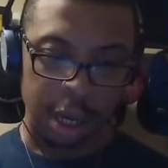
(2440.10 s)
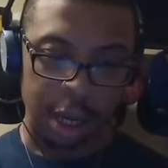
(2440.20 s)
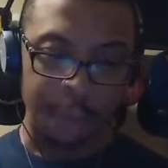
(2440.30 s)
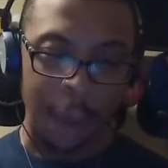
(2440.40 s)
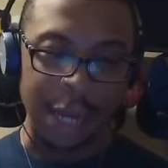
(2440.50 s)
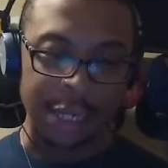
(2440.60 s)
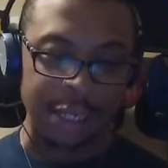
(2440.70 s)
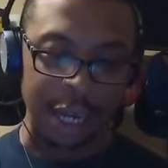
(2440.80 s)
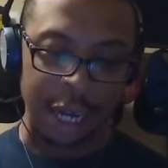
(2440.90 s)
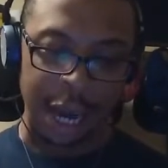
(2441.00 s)
He might have
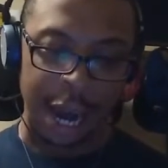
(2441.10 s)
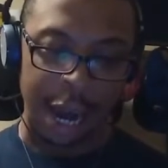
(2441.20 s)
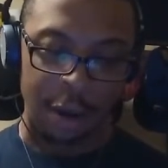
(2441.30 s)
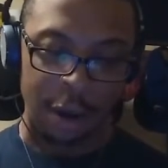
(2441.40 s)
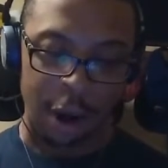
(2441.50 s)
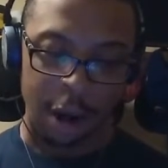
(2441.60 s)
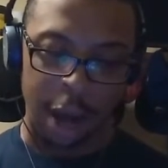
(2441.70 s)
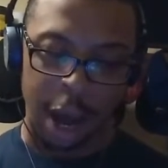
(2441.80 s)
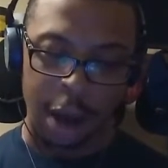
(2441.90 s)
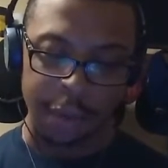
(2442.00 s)
took it down.
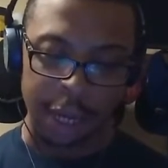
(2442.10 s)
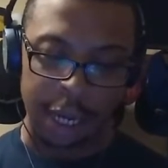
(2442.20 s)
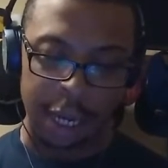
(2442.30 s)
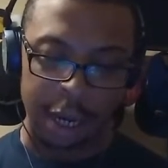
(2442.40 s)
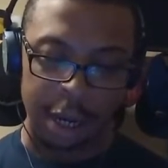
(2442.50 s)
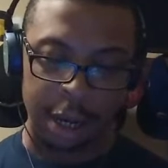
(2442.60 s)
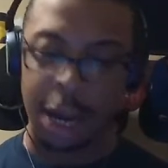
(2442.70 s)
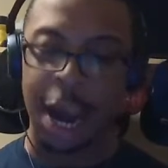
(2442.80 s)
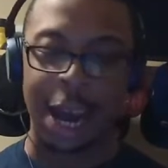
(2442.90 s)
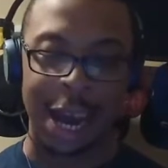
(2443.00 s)
No, I don't think he did.
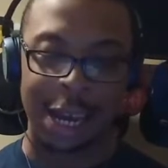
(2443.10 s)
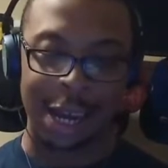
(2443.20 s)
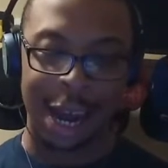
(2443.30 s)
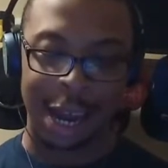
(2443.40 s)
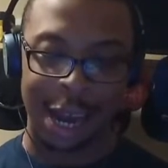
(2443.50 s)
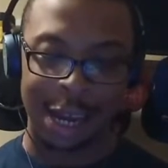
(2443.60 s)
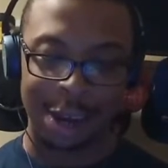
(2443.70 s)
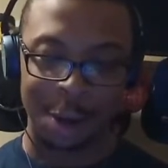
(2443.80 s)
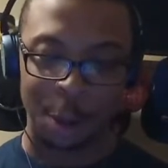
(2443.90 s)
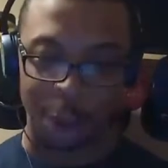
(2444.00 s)
Yeah, I got it. I got it.
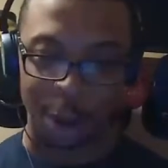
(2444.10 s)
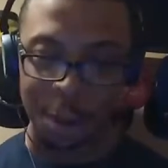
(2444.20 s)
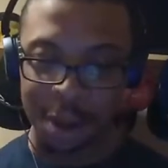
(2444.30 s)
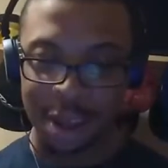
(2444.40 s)
Here we go.